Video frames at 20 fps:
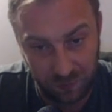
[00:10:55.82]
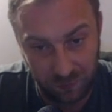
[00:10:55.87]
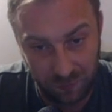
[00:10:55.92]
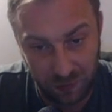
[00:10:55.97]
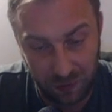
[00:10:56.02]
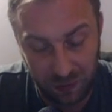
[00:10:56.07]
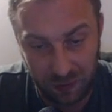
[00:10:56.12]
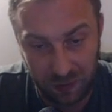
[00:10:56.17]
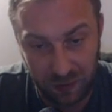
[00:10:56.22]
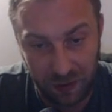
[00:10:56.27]

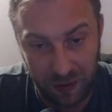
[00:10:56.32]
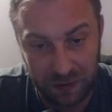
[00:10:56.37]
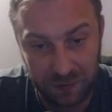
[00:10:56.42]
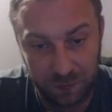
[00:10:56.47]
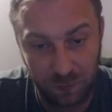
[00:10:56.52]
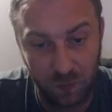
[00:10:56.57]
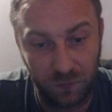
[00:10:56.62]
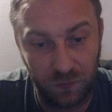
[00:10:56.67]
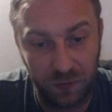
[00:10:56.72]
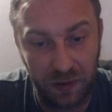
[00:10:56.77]
in the
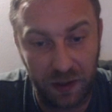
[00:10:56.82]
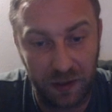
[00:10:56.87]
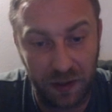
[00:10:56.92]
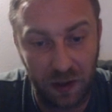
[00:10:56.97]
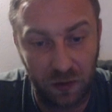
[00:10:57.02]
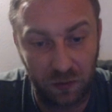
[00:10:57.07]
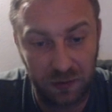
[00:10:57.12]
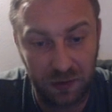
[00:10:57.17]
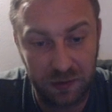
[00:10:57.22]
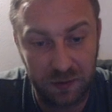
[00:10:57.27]
next move take
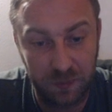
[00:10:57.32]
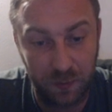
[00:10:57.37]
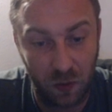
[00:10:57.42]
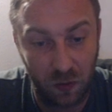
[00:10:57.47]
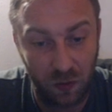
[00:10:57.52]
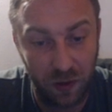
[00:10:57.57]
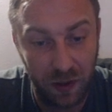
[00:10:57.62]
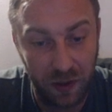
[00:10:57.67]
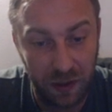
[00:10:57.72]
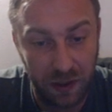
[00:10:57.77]
out this
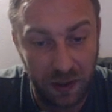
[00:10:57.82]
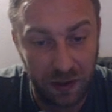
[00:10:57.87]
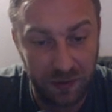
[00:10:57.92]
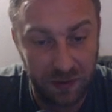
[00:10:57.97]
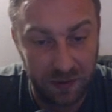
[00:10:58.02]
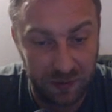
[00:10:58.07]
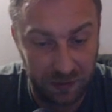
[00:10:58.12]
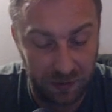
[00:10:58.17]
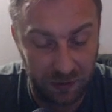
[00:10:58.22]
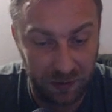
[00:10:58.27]
pawn, and
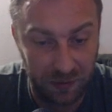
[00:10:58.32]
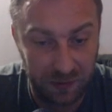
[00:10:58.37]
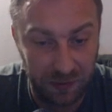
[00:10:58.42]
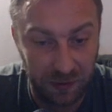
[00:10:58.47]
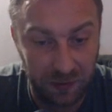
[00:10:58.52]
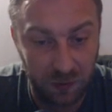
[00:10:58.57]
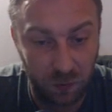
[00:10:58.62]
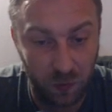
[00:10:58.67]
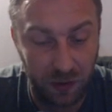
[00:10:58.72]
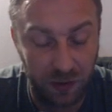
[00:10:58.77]
this
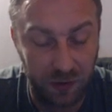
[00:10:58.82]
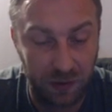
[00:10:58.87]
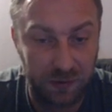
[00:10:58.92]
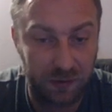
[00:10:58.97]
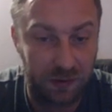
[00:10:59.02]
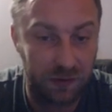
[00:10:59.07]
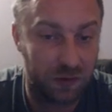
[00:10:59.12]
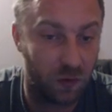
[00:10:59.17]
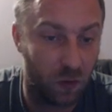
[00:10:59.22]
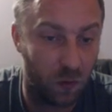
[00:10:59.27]
e6 weakness
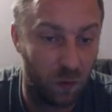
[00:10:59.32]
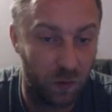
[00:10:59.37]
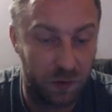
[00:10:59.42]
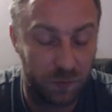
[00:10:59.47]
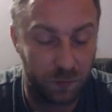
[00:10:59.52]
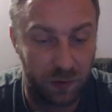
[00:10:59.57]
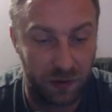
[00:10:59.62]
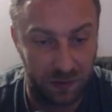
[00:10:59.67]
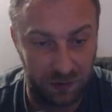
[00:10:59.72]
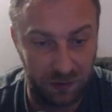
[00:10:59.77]
is always
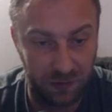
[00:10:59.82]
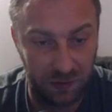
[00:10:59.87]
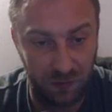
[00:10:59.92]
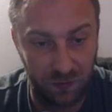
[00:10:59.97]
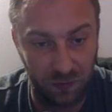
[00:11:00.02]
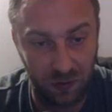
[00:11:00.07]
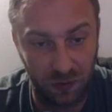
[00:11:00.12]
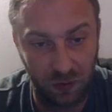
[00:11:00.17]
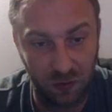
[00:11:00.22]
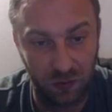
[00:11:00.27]
present here
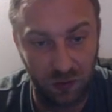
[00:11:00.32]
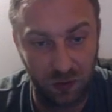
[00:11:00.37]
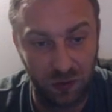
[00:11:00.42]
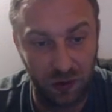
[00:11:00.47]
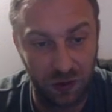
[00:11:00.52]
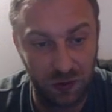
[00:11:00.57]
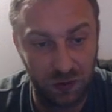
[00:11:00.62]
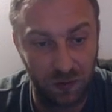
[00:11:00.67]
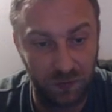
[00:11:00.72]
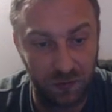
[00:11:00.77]
in the
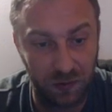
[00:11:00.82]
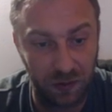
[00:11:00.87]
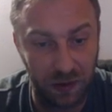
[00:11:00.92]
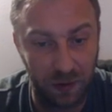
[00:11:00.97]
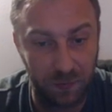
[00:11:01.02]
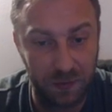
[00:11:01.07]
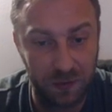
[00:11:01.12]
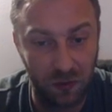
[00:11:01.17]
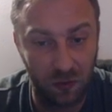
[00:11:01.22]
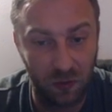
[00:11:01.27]
continuation of the
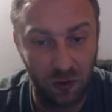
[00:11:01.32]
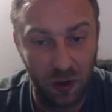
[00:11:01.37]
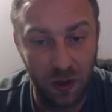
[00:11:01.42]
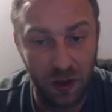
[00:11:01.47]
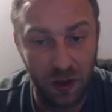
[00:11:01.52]
game. So